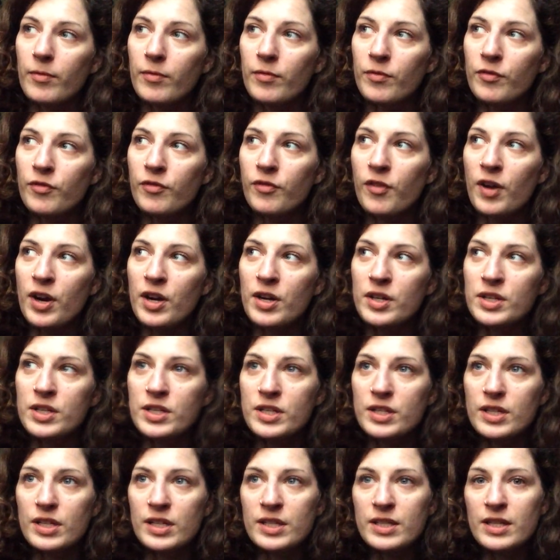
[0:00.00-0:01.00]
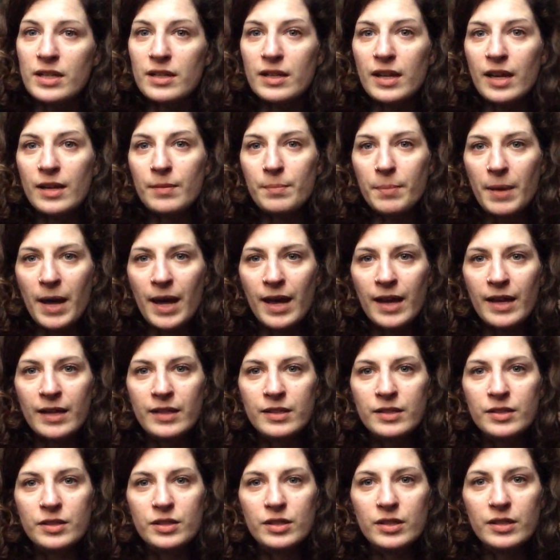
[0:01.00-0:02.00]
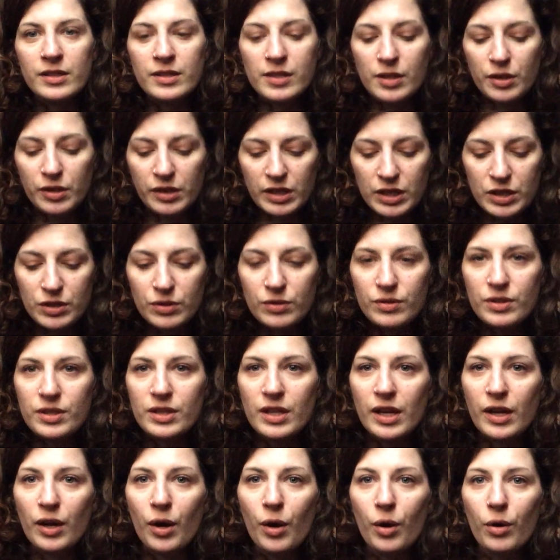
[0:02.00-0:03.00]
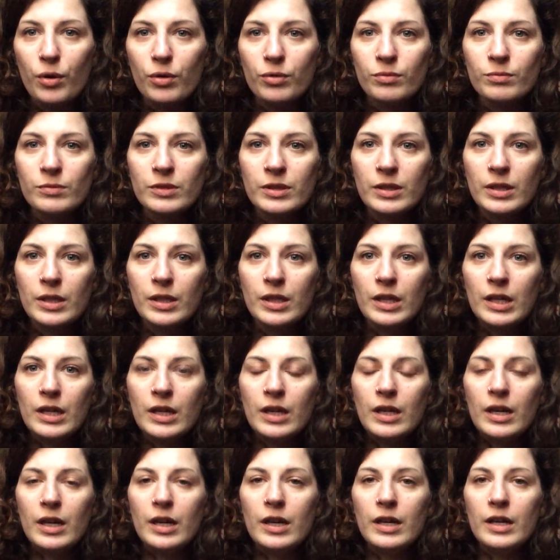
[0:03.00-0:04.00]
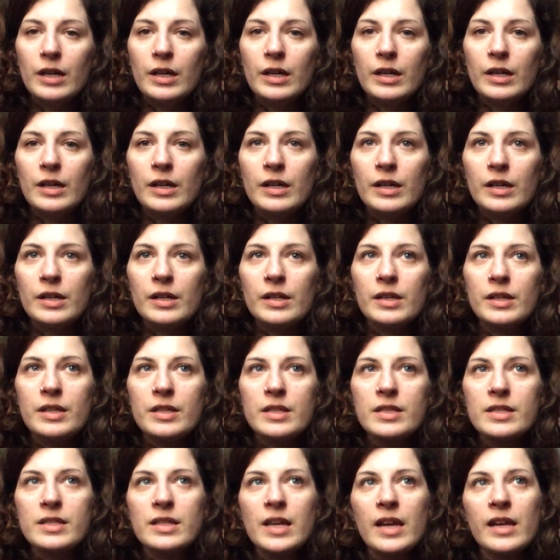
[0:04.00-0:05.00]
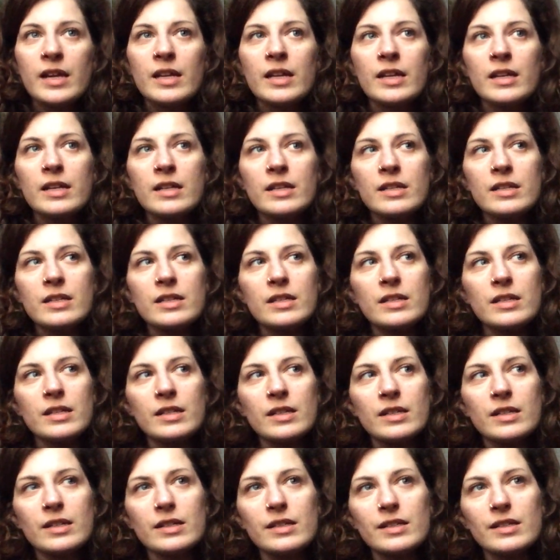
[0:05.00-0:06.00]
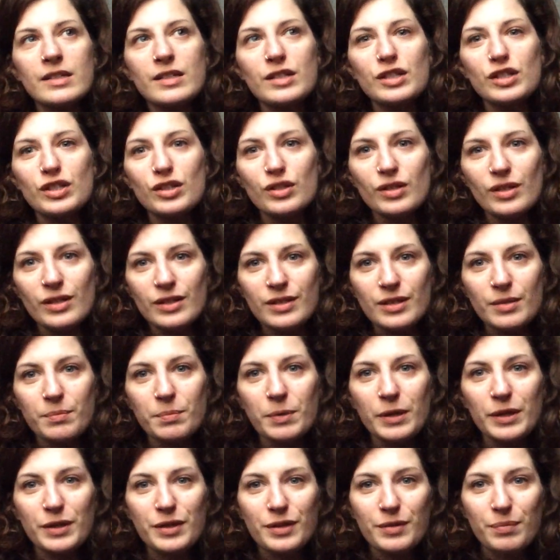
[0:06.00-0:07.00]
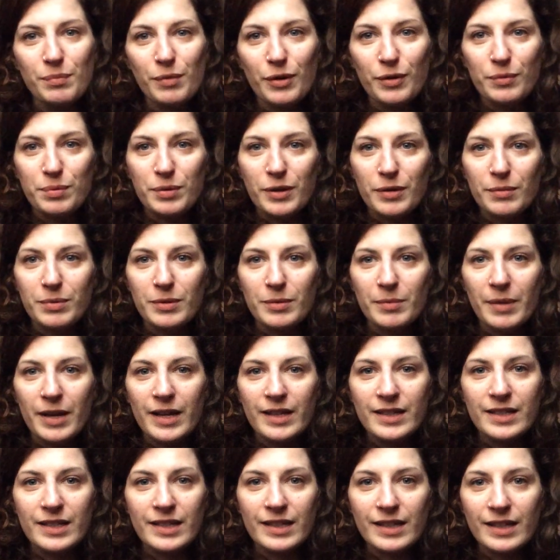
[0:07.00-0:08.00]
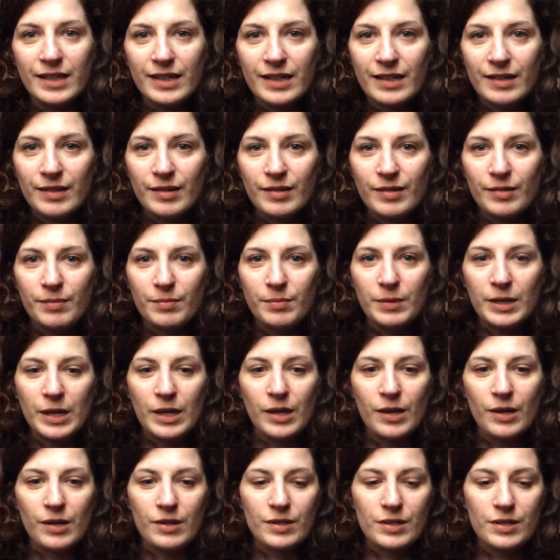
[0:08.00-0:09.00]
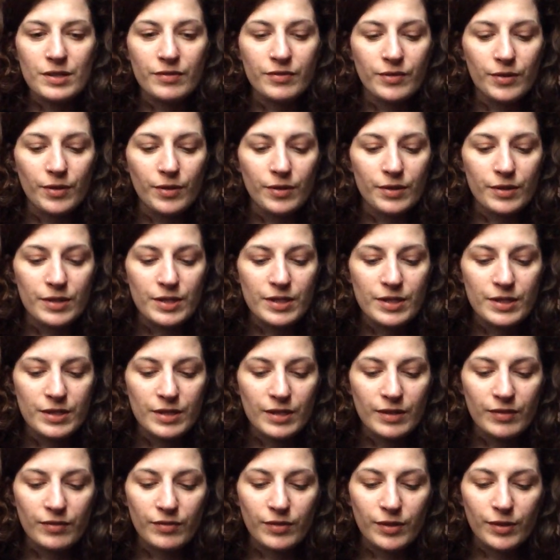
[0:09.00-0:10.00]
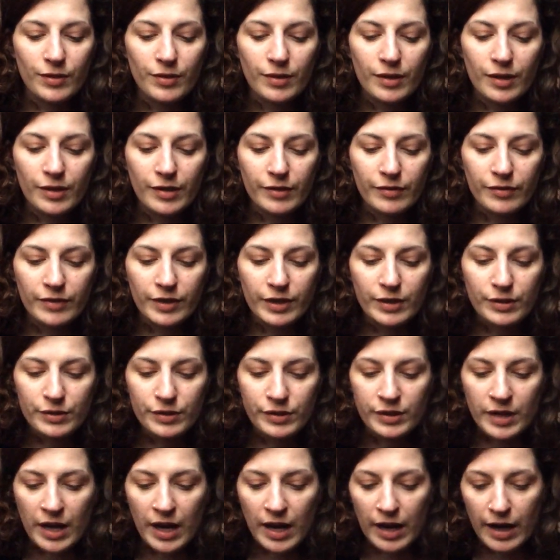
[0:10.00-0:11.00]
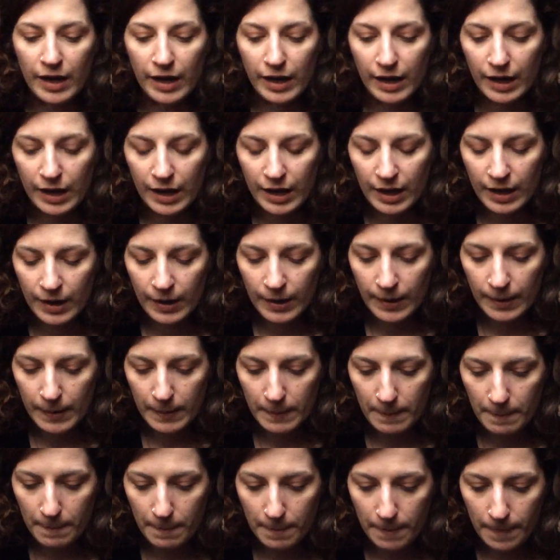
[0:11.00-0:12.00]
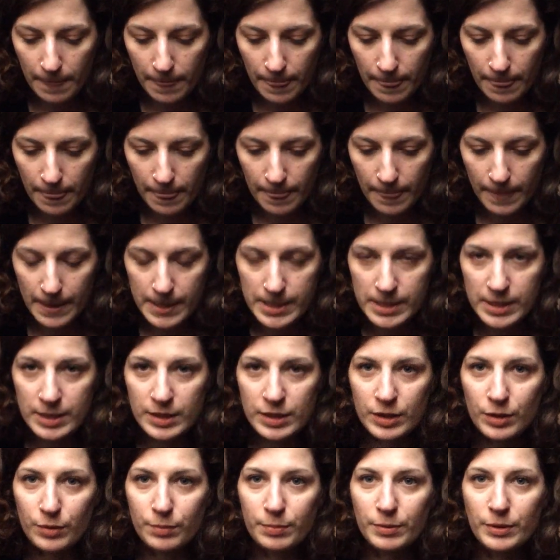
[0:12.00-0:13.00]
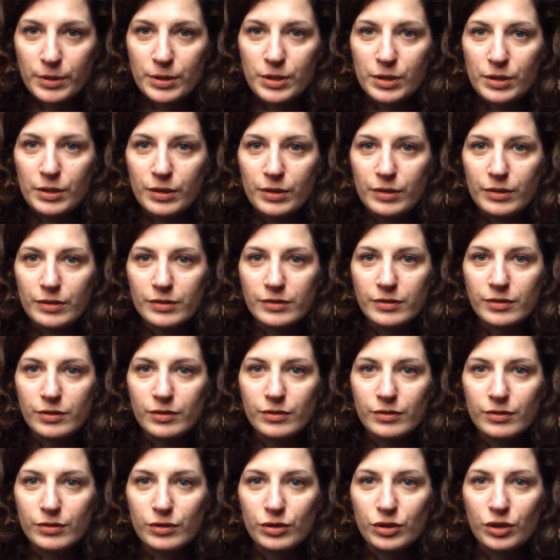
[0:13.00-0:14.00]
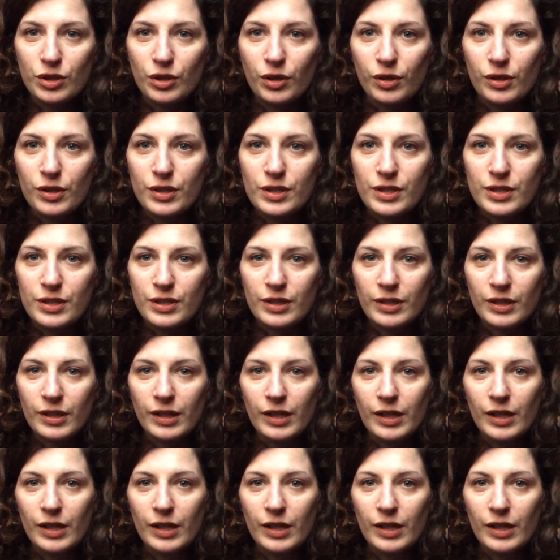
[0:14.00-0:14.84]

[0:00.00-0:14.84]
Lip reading: First, isn't that bad as long as you stay home. Second, is a bit more problematic because, of course, if you're not afraid to die, this is your personal choice.